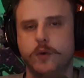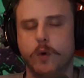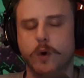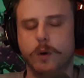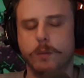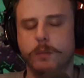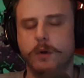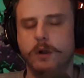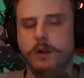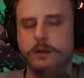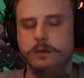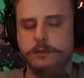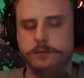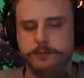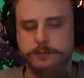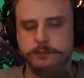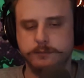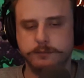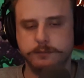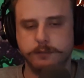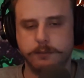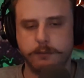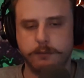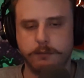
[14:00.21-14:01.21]
normal.
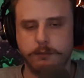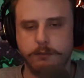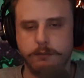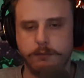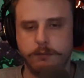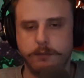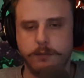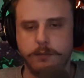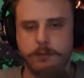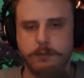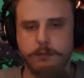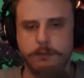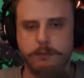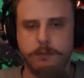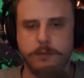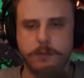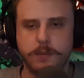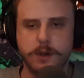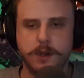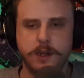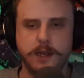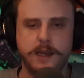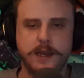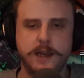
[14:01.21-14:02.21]

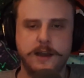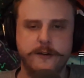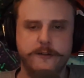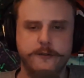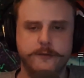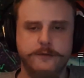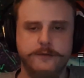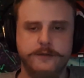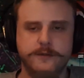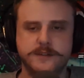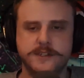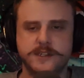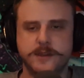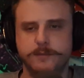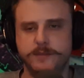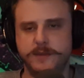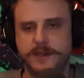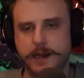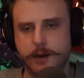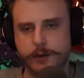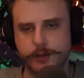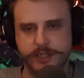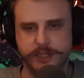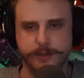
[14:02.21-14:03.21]
I have some
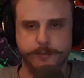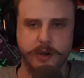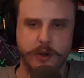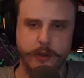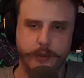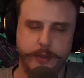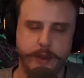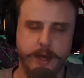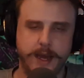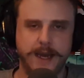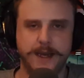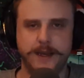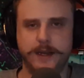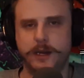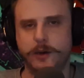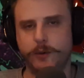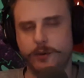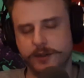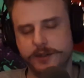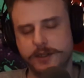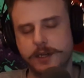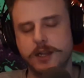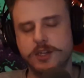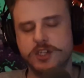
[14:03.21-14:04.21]
doubts about that. I
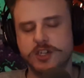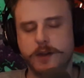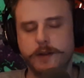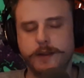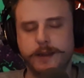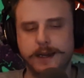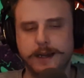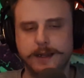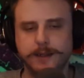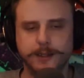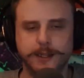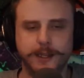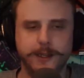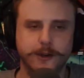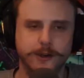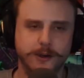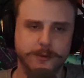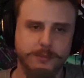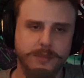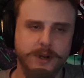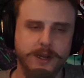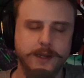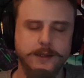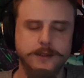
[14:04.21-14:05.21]
will touch on that
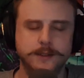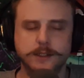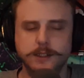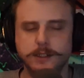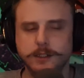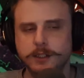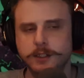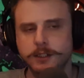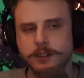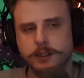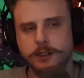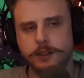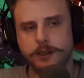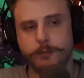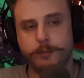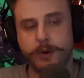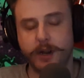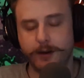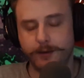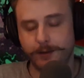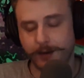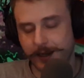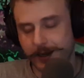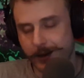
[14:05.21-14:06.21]
later, but
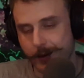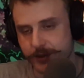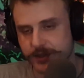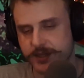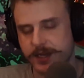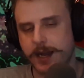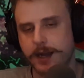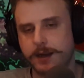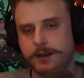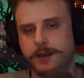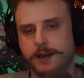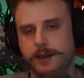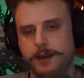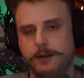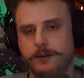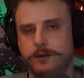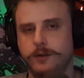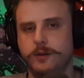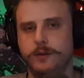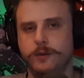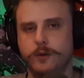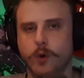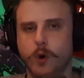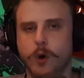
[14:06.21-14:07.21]
apparently I was
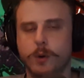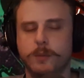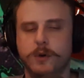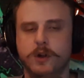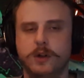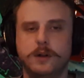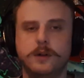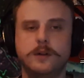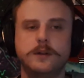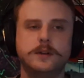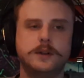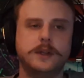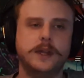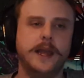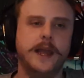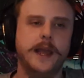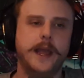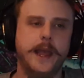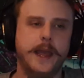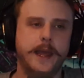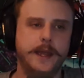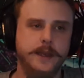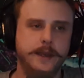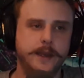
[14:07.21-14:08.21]
acting normal,
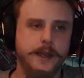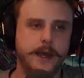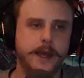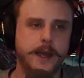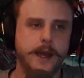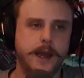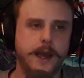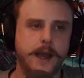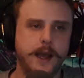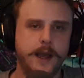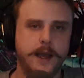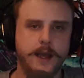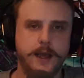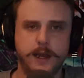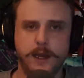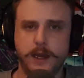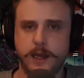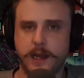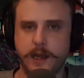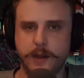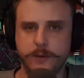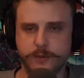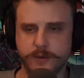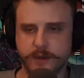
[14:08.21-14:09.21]
and
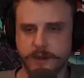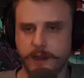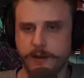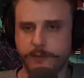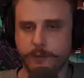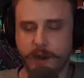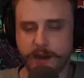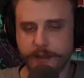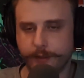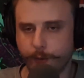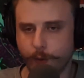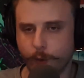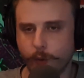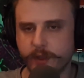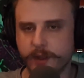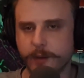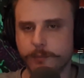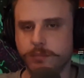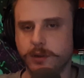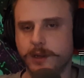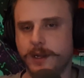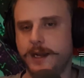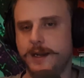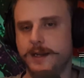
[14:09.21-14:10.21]
I went through with
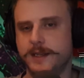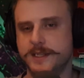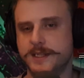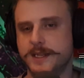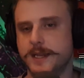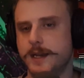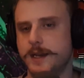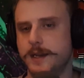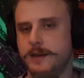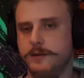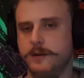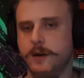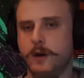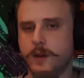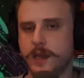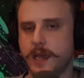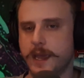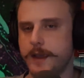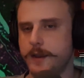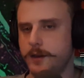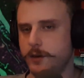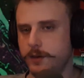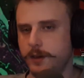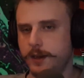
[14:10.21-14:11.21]
the plan. It said,
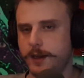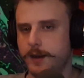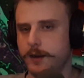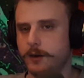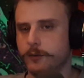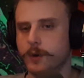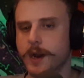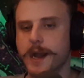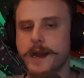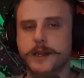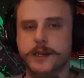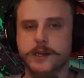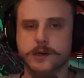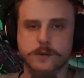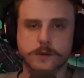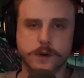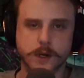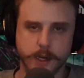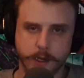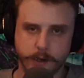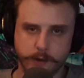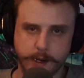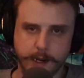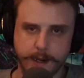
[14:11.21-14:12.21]
okay, you need a ride to
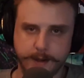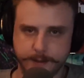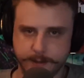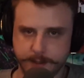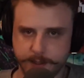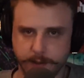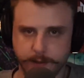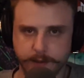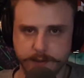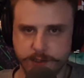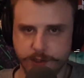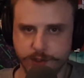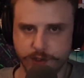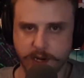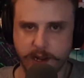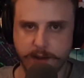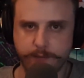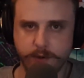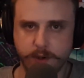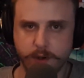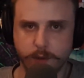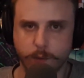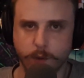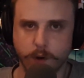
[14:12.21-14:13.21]
work, right? So let's
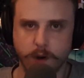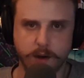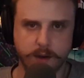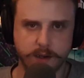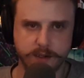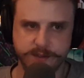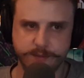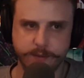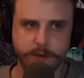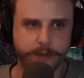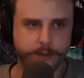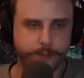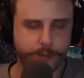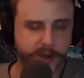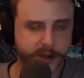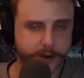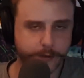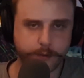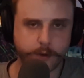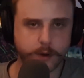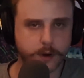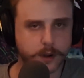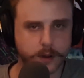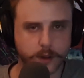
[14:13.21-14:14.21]
drive you to work. It's about 3
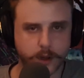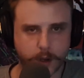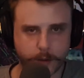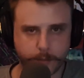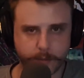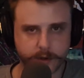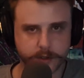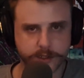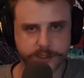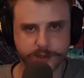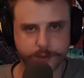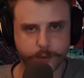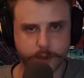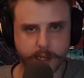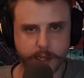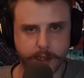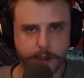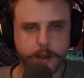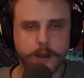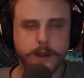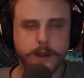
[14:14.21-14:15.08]
or 4 kilometers away.